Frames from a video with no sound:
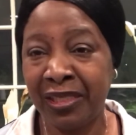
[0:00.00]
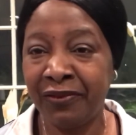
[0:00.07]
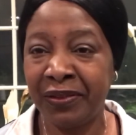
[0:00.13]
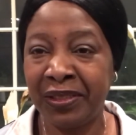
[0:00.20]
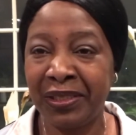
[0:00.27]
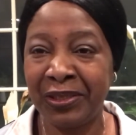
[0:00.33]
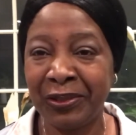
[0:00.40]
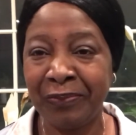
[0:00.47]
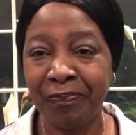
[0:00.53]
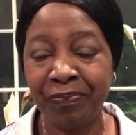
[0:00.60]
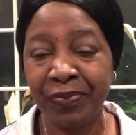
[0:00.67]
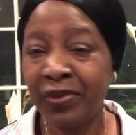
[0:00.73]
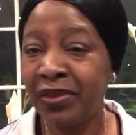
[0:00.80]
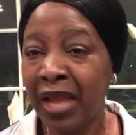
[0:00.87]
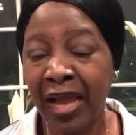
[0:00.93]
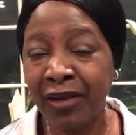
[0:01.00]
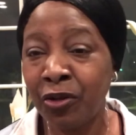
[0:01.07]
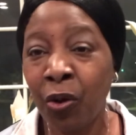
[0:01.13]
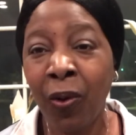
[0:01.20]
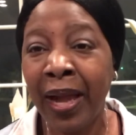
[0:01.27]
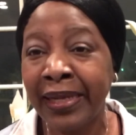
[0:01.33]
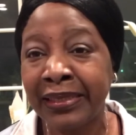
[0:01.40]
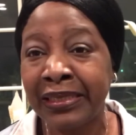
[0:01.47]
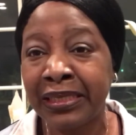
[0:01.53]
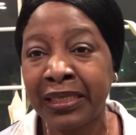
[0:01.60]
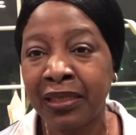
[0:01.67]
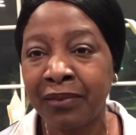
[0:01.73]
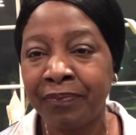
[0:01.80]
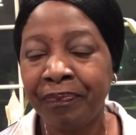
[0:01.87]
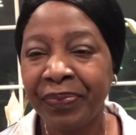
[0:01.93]
living here. No
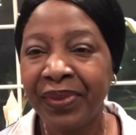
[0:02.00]
idea.